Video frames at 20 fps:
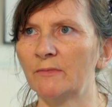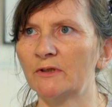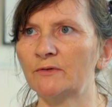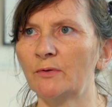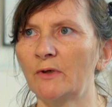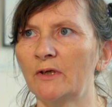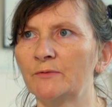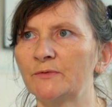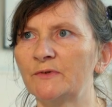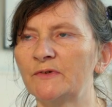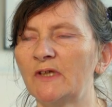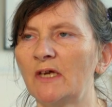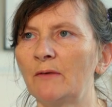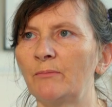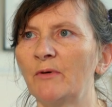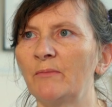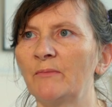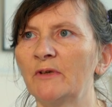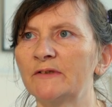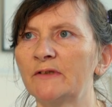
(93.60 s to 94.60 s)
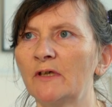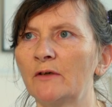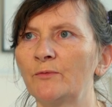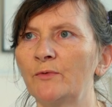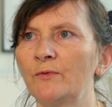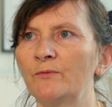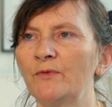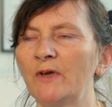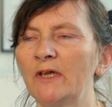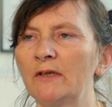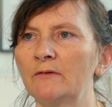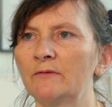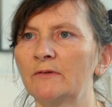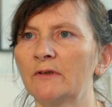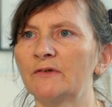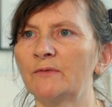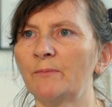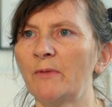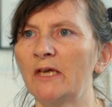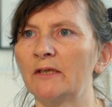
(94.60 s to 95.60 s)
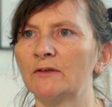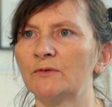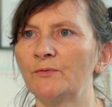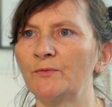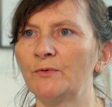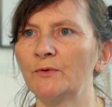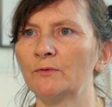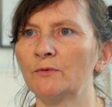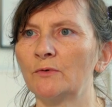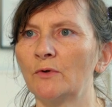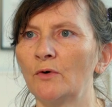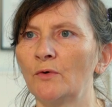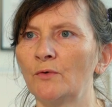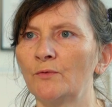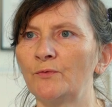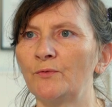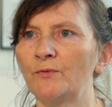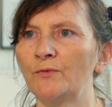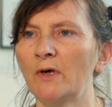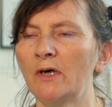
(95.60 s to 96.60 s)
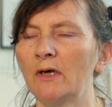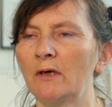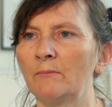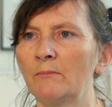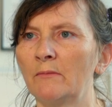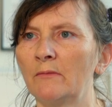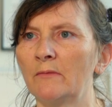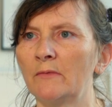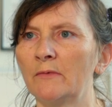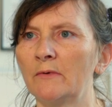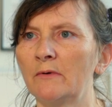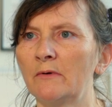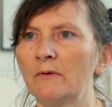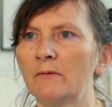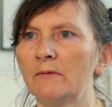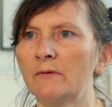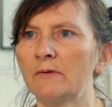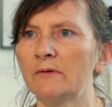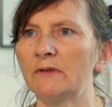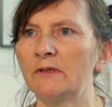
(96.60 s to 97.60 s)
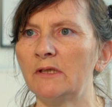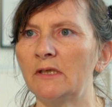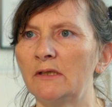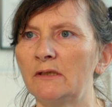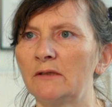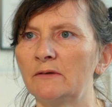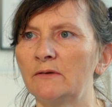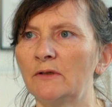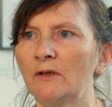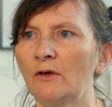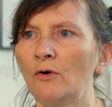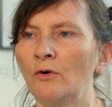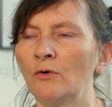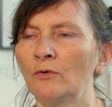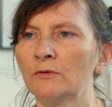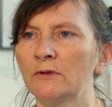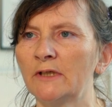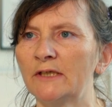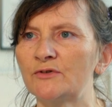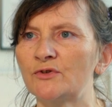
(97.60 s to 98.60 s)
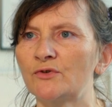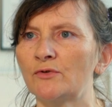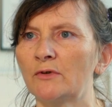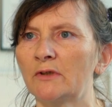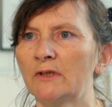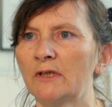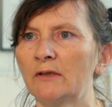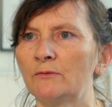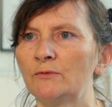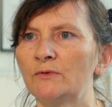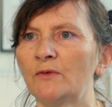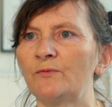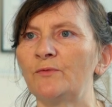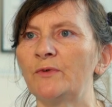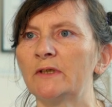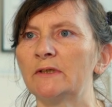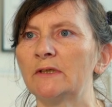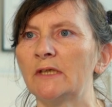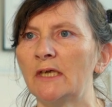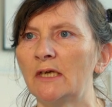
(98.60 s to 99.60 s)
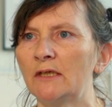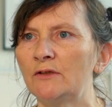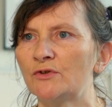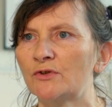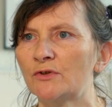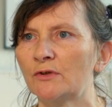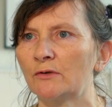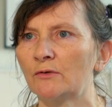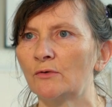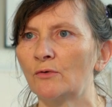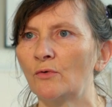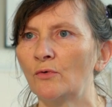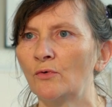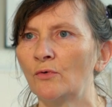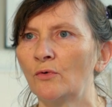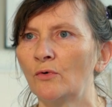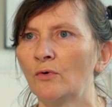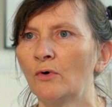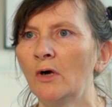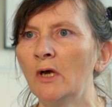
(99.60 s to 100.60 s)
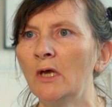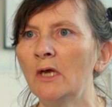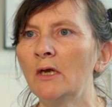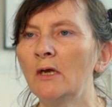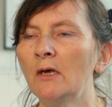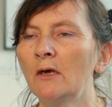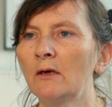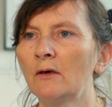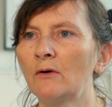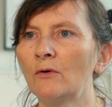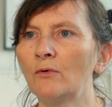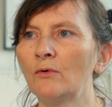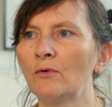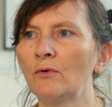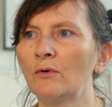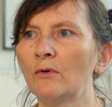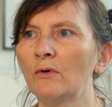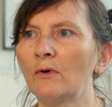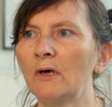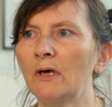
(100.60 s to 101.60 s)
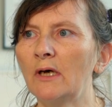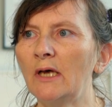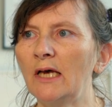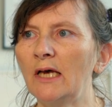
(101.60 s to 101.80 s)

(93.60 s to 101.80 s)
I'm a 12-stepper myself, I'm very respectful of the whole issue around affiliation or